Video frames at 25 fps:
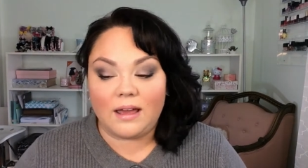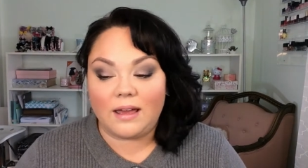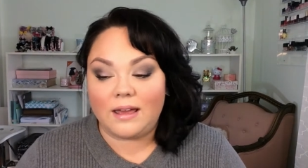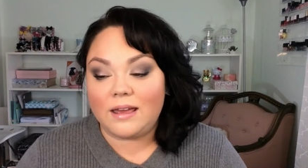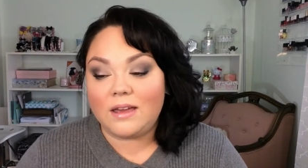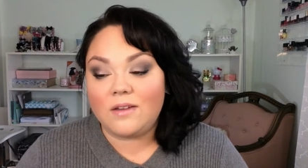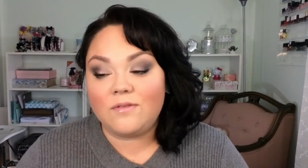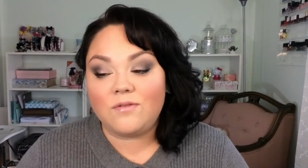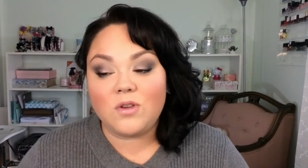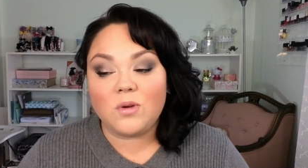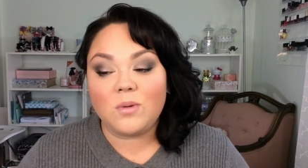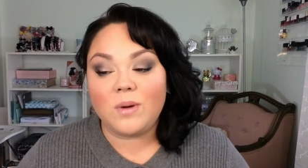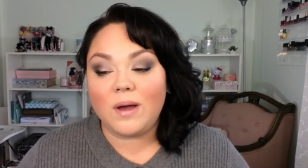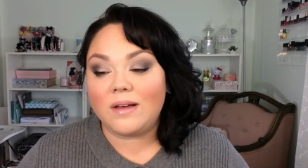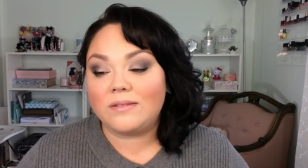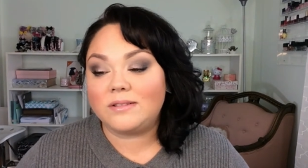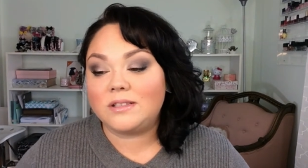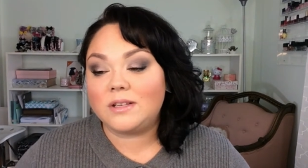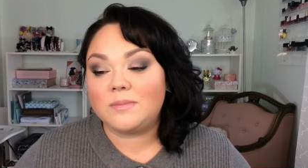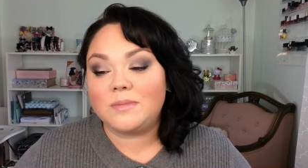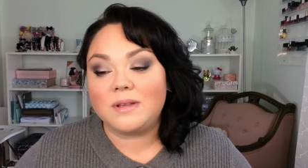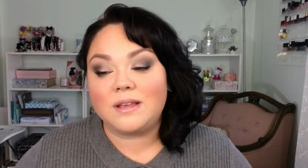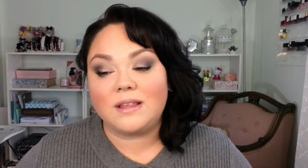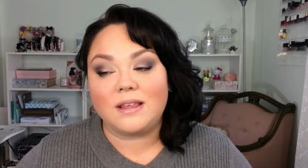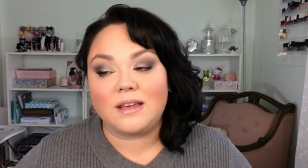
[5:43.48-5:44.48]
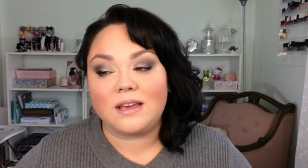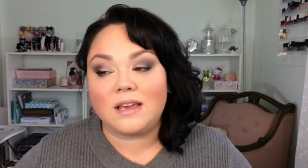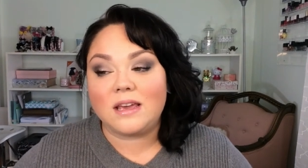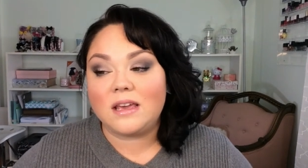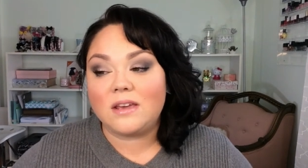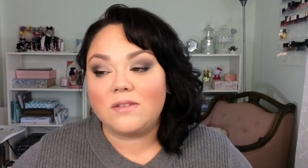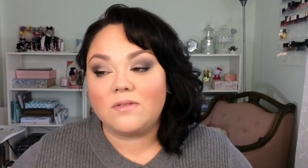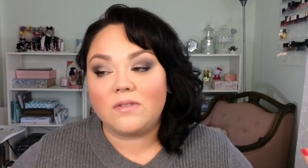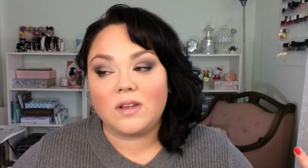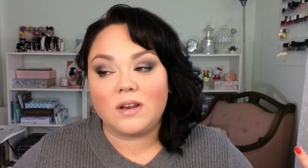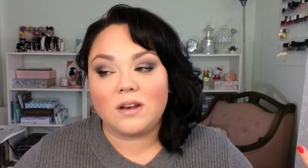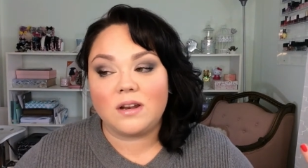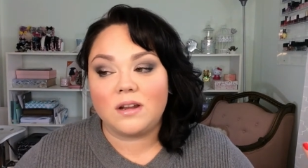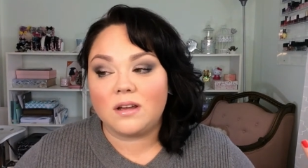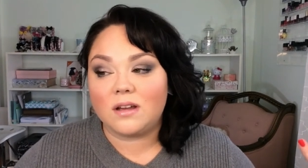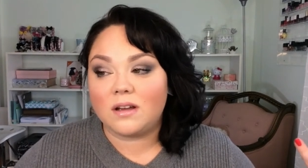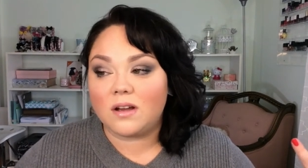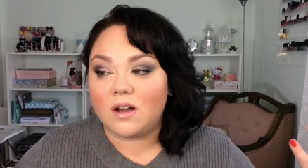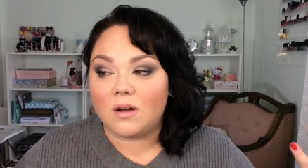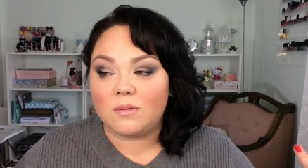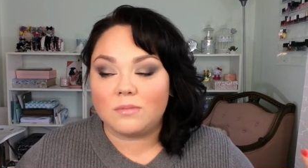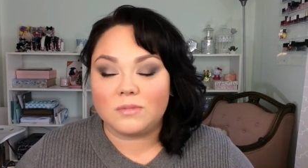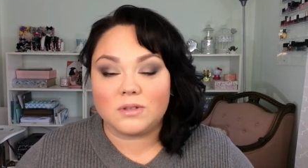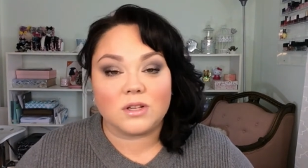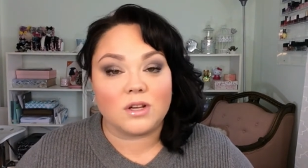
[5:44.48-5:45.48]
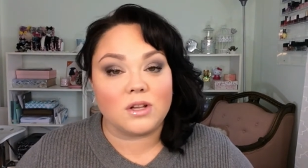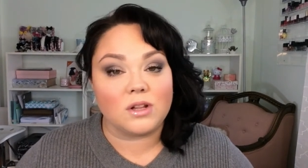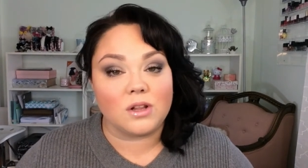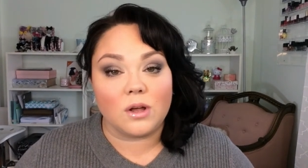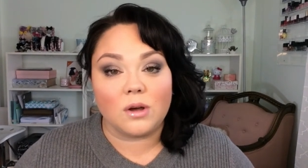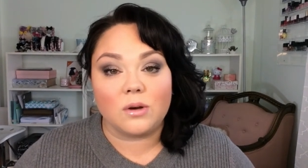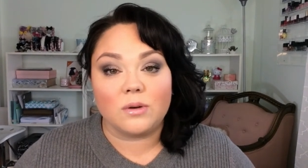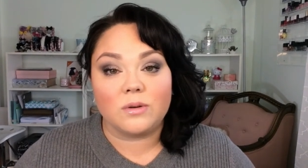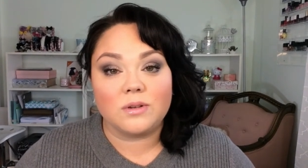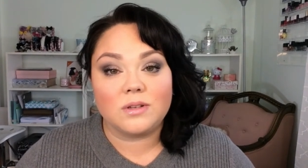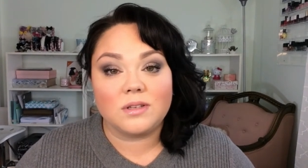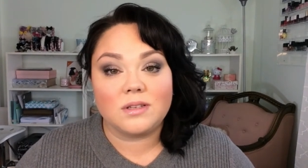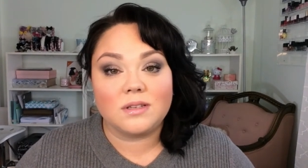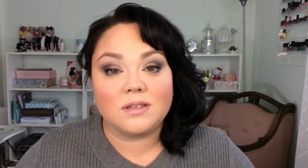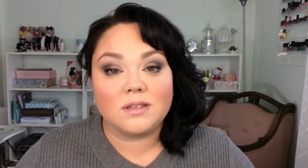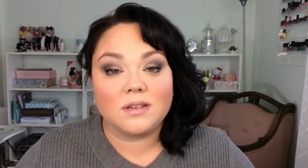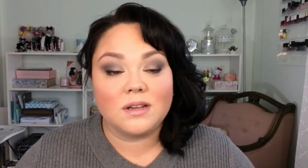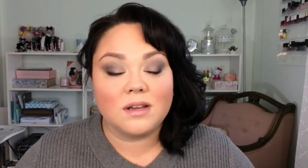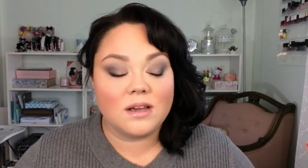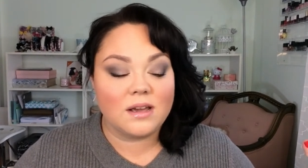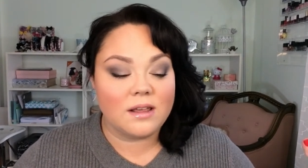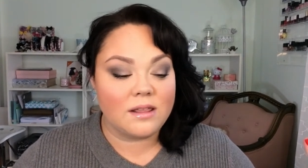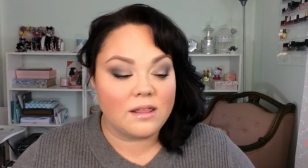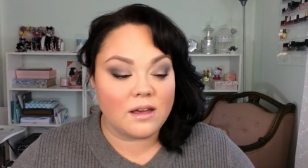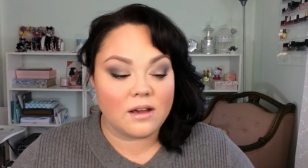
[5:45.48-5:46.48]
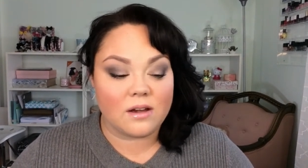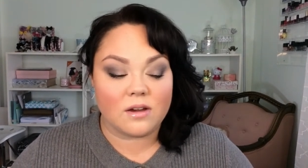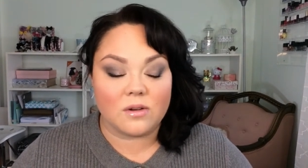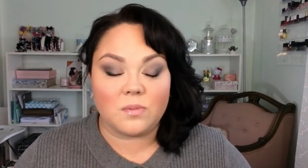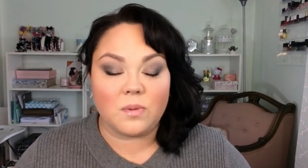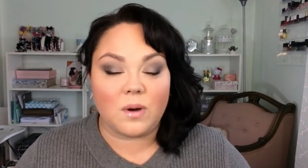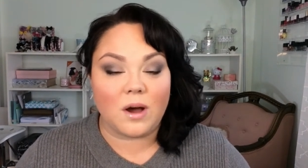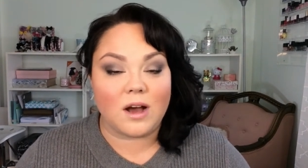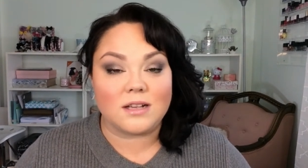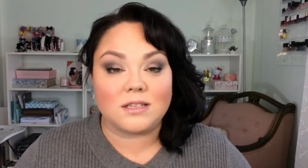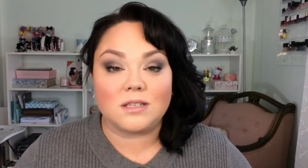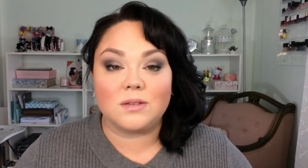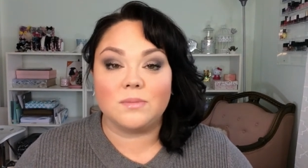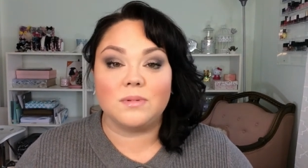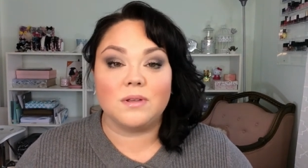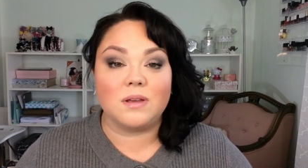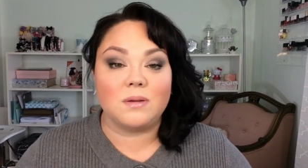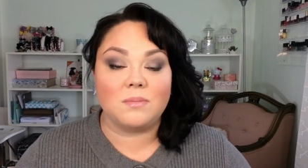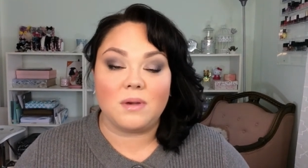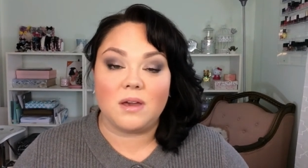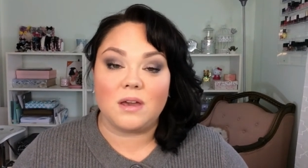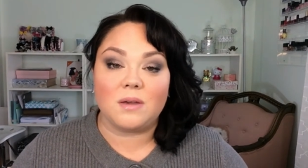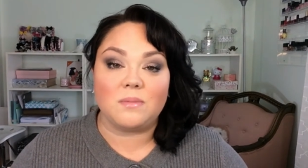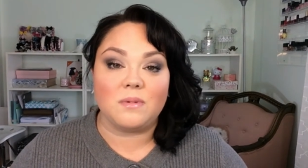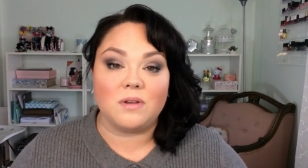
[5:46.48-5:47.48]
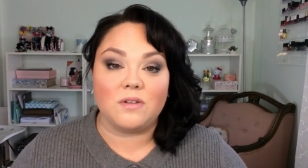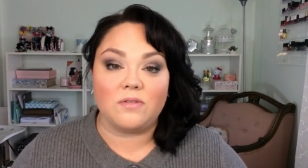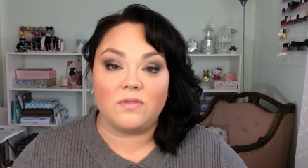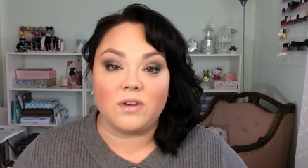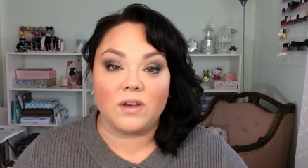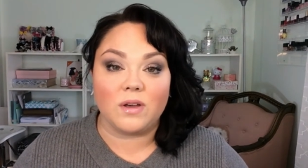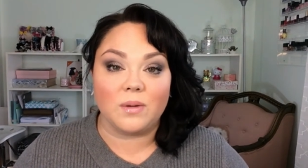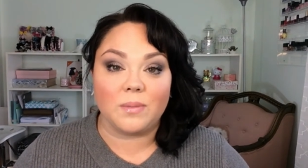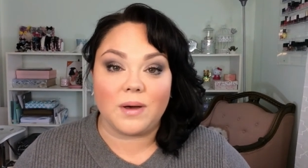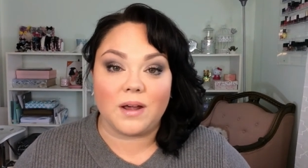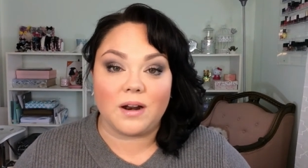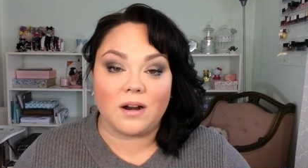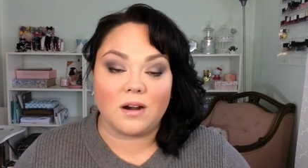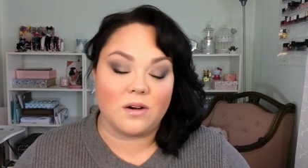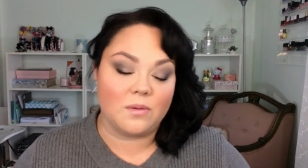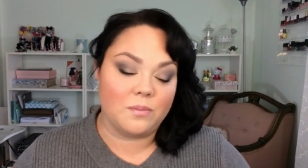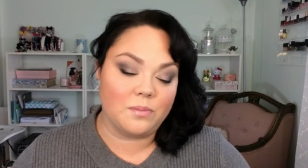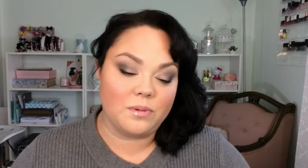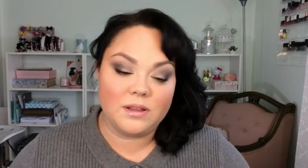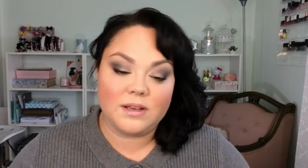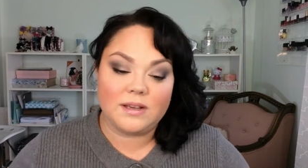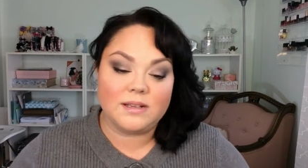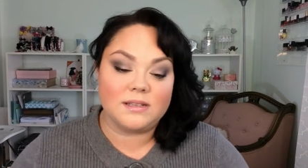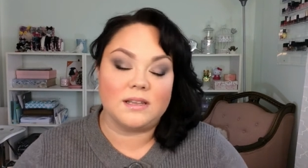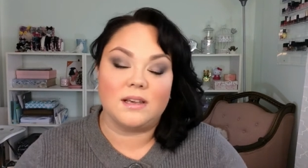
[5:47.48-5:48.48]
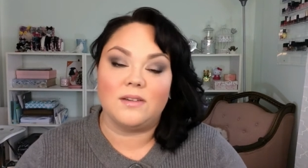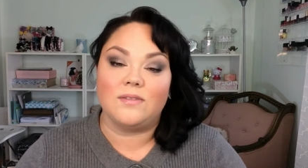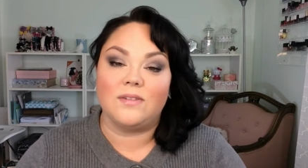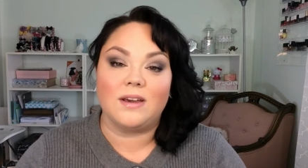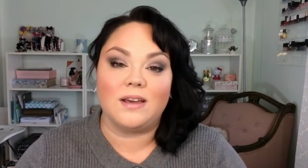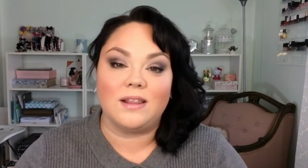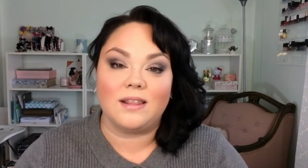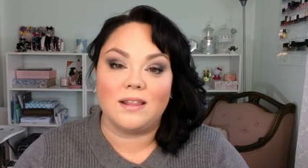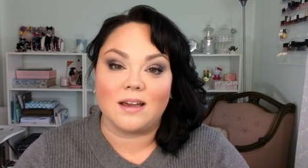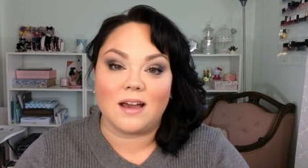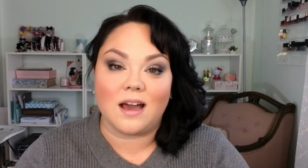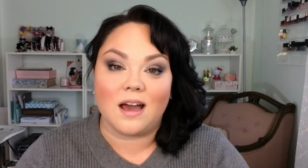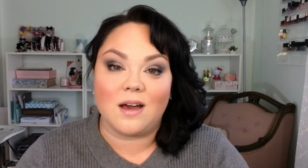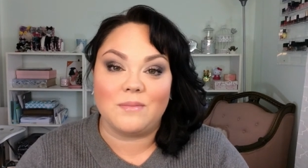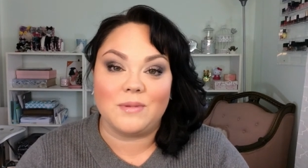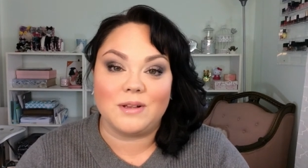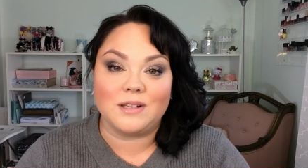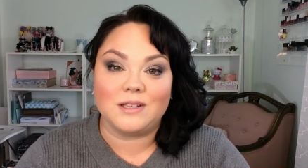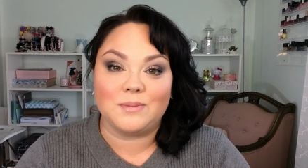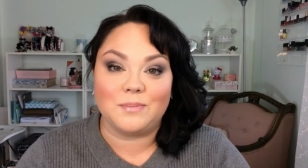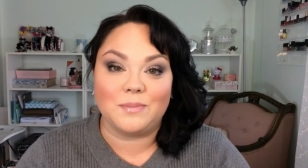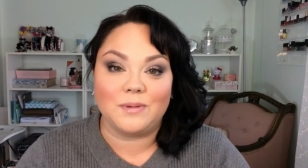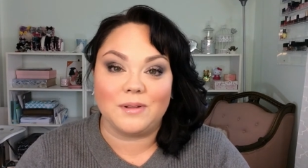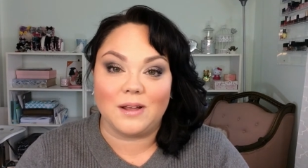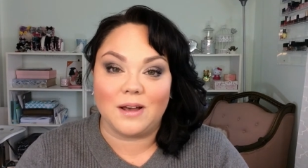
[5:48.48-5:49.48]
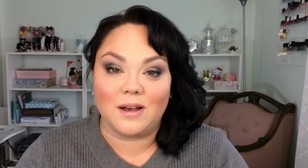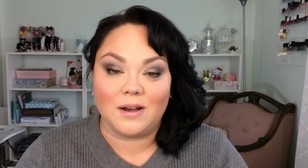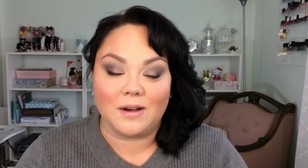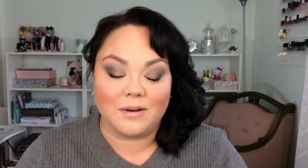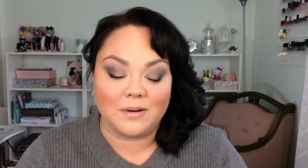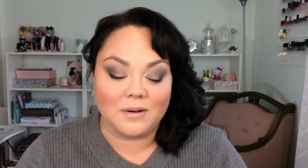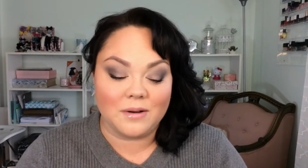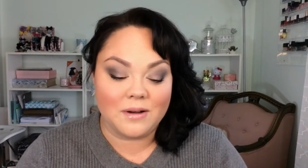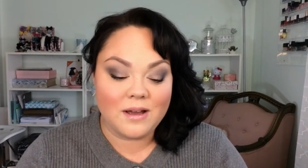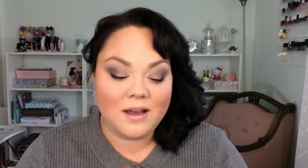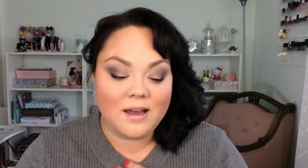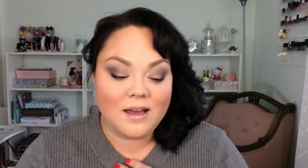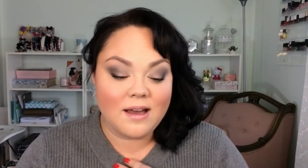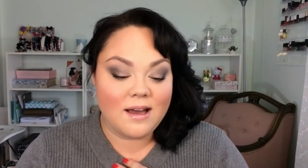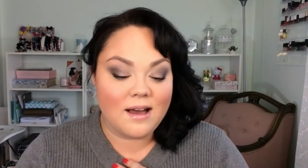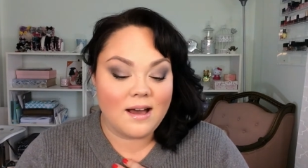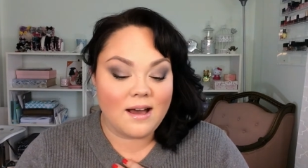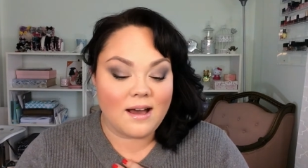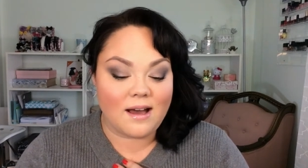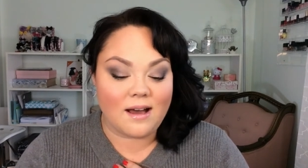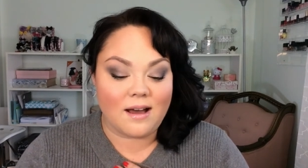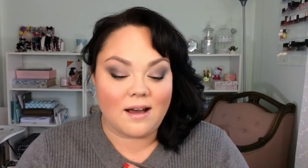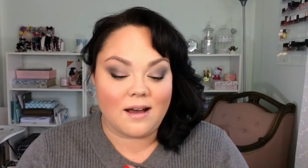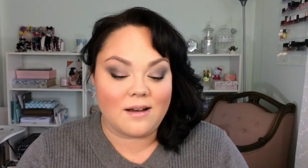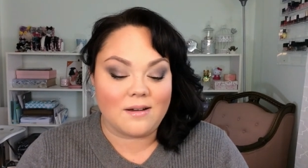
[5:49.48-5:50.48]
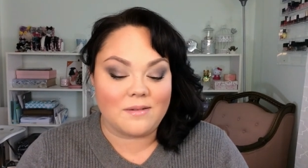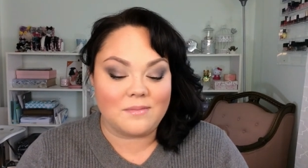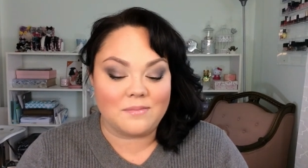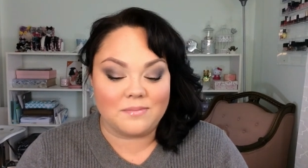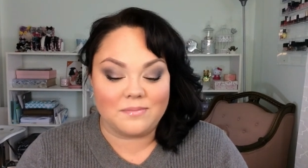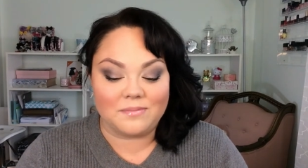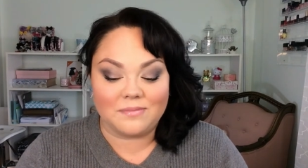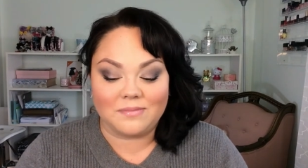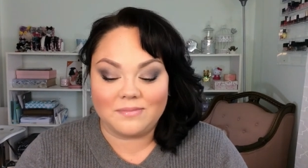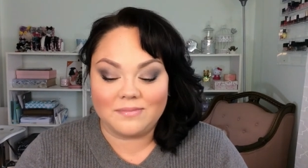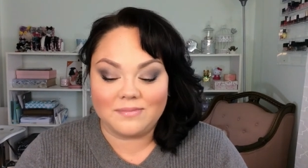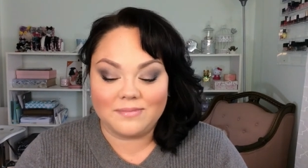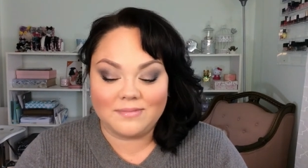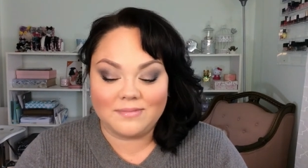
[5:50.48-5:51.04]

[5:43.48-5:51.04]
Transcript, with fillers: If you have something that even comes close that could possibly make me feel better, please leave it in the comments below. Um,